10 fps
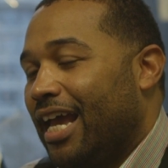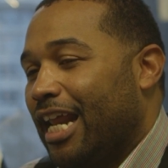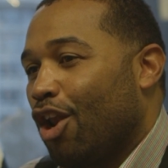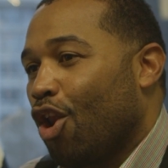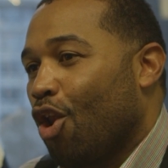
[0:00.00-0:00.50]
in
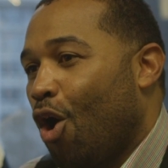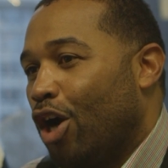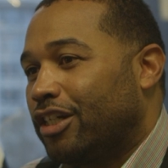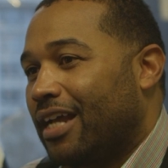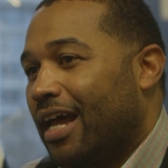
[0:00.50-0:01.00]
a
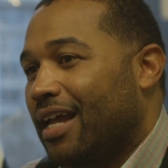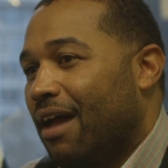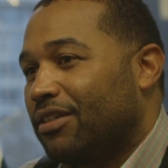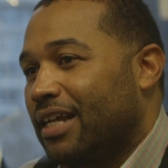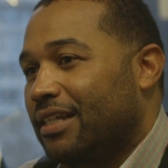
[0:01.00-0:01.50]
larger kind of
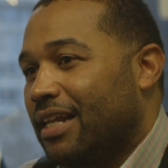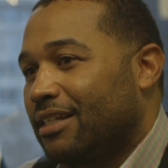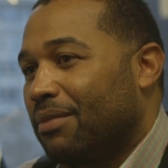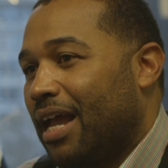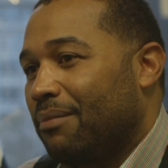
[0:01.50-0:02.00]
conversation
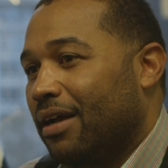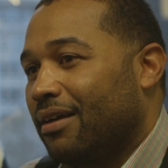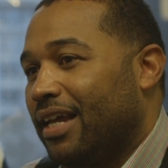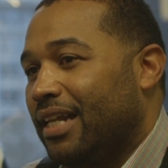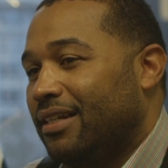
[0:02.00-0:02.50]
as a Black Mecca.